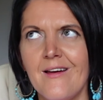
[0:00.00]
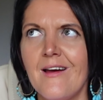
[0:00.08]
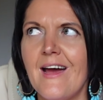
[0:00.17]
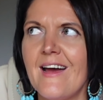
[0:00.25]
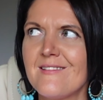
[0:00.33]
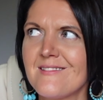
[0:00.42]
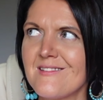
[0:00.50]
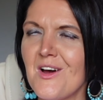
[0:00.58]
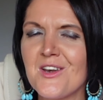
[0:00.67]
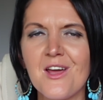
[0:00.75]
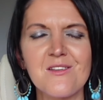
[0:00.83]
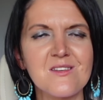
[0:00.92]
And
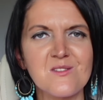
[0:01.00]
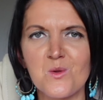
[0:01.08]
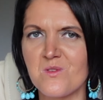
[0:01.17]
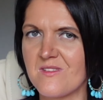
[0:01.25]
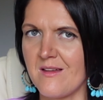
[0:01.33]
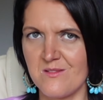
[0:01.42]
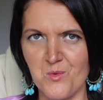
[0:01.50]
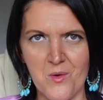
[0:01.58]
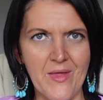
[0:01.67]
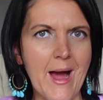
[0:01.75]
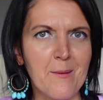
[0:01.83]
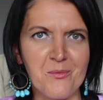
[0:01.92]
I know this all sounds
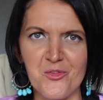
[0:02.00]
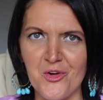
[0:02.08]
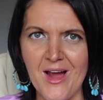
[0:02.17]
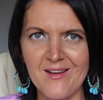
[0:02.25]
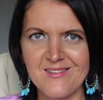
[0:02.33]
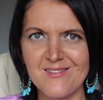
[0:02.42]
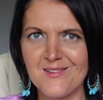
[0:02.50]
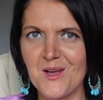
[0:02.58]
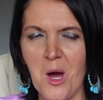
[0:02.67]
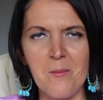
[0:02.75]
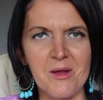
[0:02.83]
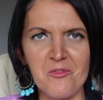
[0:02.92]
rather abstract
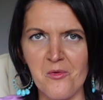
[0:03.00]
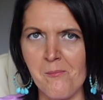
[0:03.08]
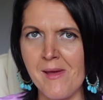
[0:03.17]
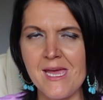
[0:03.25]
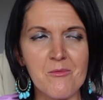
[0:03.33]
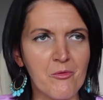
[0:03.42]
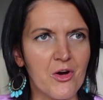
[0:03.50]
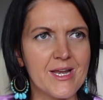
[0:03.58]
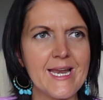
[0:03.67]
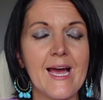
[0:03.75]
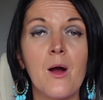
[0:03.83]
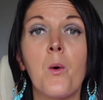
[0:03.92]
coming from me right
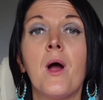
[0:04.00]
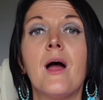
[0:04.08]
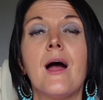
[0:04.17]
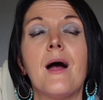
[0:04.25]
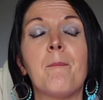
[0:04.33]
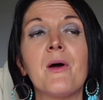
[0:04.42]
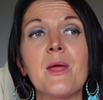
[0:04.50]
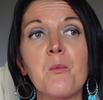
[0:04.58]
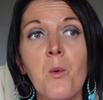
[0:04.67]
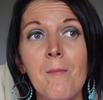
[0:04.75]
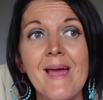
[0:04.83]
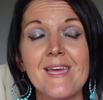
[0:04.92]
now, but it
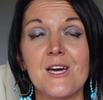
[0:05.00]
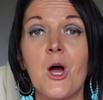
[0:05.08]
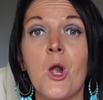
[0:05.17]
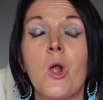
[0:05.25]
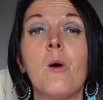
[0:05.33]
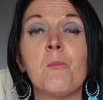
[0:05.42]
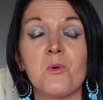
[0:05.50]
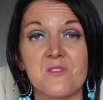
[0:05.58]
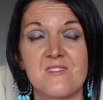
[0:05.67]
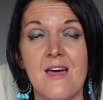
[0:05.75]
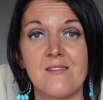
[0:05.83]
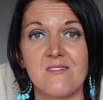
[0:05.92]
will make a lot more
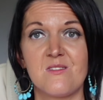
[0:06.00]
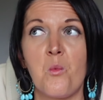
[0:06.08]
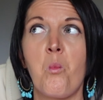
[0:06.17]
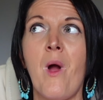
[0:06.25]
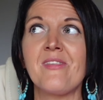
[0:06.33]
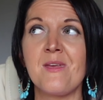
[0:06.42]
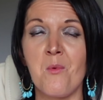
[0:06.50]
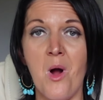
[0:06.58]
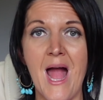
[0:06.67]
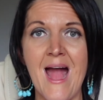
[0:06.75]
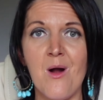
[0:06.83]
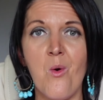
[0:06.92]
sense when you
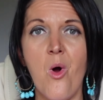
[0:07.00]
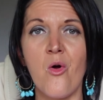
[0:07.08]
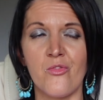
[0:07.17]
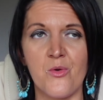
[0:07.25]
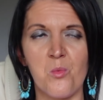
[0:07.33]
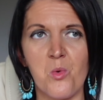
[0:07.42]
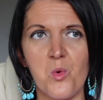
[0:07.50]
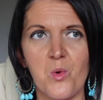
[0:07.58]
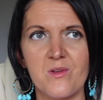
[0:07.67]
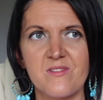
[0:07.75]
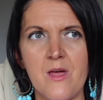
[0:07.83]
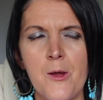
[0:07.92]
are out on your
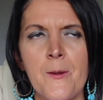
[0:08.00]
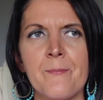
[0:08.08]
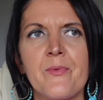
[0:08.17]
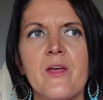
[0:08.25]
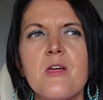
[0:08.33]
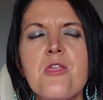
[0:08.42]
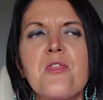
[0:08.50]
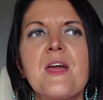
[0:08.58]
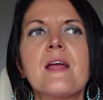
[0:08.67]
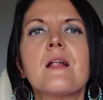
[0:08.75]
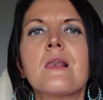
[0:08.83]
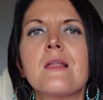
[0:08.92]
walk. So
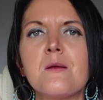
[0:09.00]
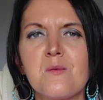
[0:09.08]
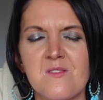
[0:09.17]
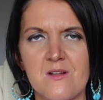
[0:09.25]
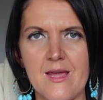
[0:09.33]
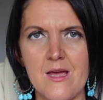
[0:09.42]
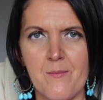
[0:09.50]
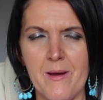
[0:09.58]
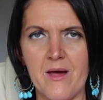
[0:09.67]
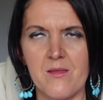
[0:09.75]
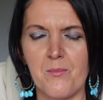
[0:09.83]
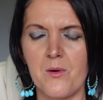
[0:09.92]
think loosely
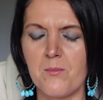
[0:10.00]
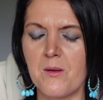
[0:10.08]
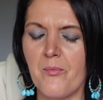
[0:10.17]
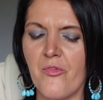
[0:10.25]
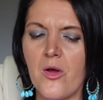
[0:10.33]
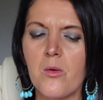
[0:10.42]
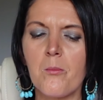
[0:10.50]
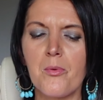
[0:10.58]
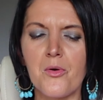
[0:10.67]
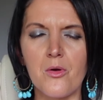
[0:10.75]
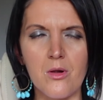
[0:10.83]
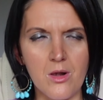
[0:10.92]
about the problem. Don't
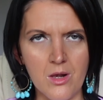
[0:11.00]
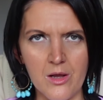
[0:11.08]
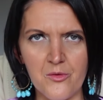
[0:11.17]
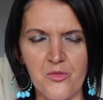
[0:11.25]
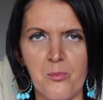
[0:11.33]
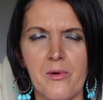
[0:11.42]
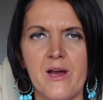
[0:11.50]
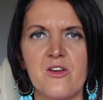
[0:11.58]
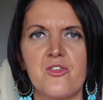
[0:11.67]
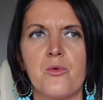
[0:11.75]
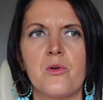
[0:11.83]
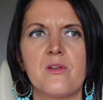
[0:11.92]
put loads of
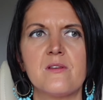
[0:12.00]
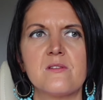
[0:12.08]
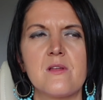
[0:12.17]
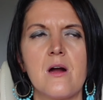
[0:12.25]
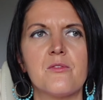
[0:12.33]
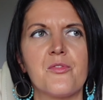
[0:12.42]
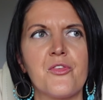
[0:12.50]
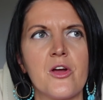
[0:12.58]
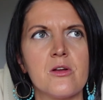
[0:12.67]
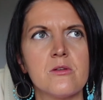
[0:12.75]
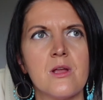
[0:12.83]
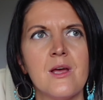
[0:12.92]
pressure on yourself.
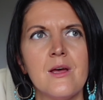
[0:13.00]
Don't